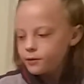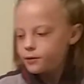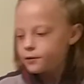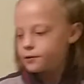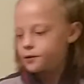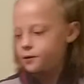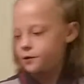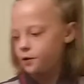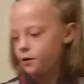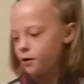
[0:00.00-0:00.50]

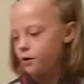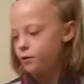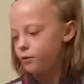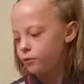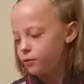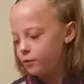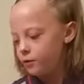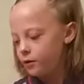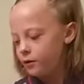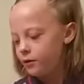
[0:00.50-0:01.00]

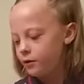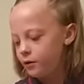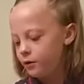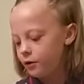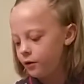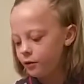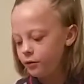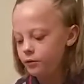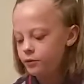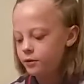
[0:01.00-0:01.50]
So
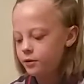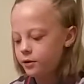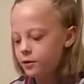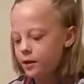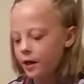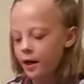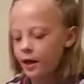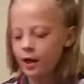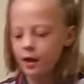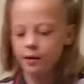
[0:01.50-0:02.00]
do
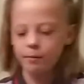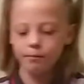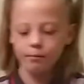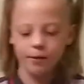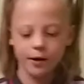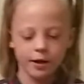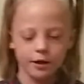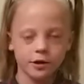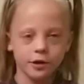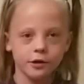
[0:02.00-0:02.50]
tape
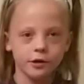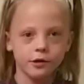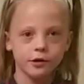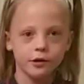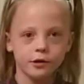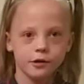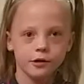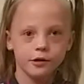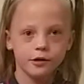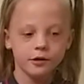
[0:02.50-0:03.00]
measures.
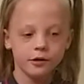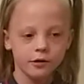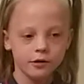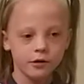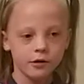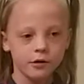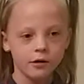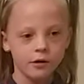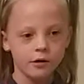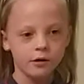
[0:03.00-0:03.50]

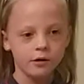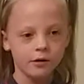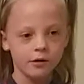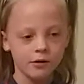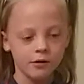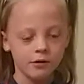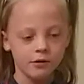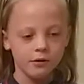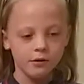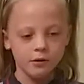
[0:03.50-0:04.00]
Tape
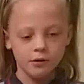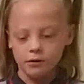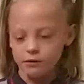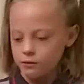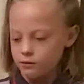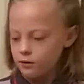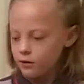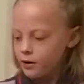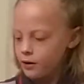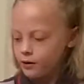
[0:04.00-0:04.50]
measure!
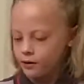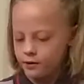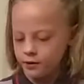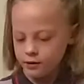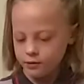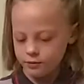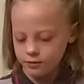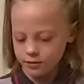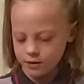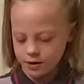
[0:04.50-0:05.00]
Like
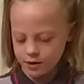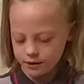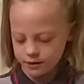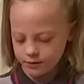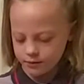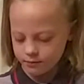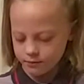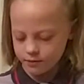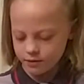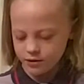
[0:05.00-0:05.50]
this one has
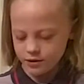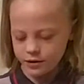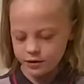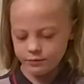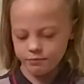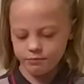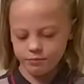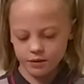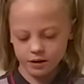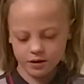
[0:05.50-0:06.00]
a much
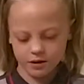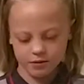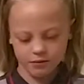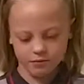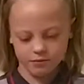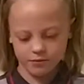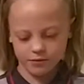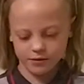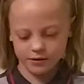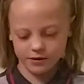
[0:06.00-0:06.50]
bigger
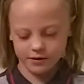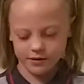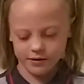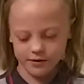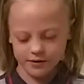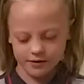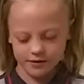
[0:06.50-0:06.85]
one,